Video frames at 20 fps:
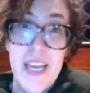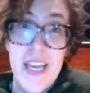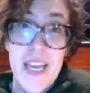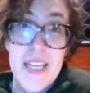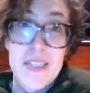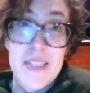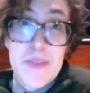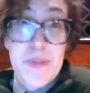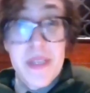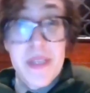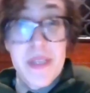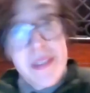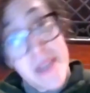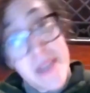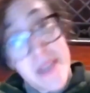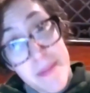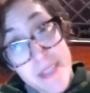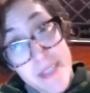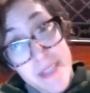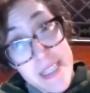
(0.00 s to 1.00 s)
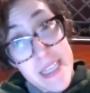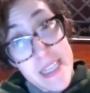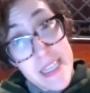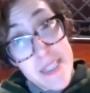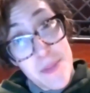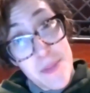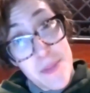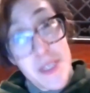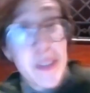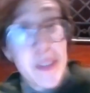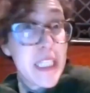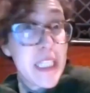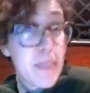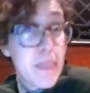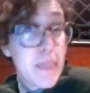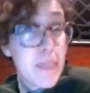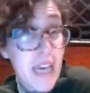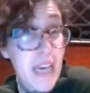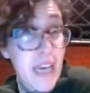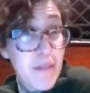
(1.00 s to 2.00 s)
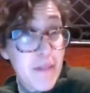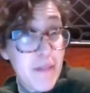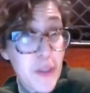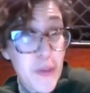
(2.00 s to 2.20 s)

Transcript: and please come visit us. We do a deep dive